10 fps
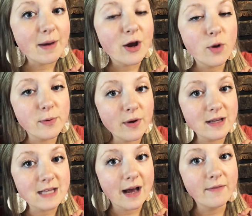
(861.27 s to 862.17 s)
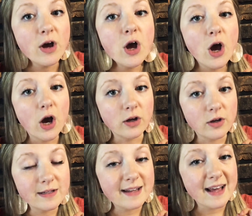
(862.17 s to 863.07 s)
I hope you guys have a
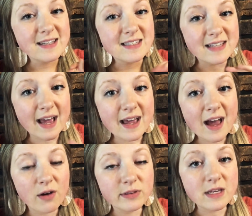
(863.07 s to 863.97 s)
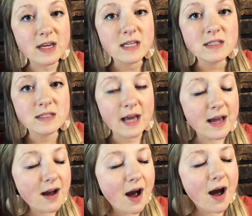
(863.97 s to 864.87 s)
good day. Stay healthy, stay
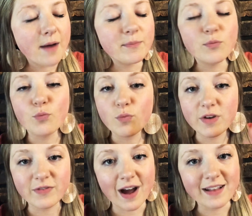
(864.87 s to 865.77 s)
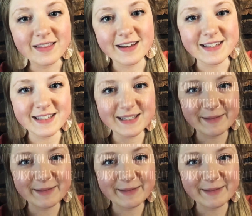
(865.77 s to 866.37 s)
calm. We've got this.